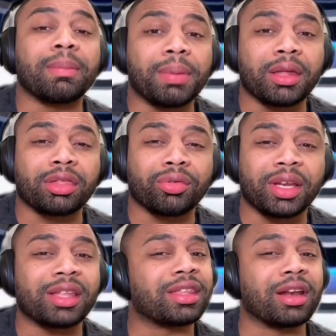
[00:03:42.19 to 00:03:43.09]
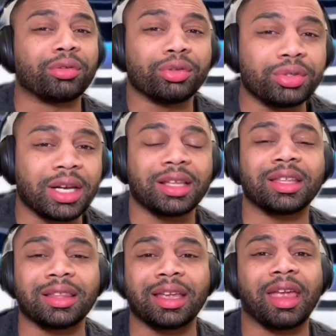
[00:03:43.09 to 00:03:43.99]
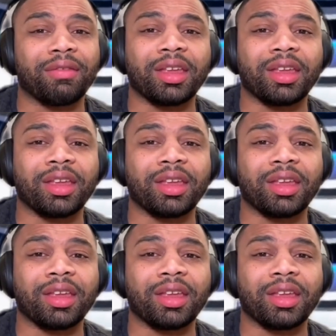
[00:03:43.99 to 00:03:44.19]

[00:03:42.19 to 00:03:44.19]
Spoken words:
big three, they don't lose anything. They gave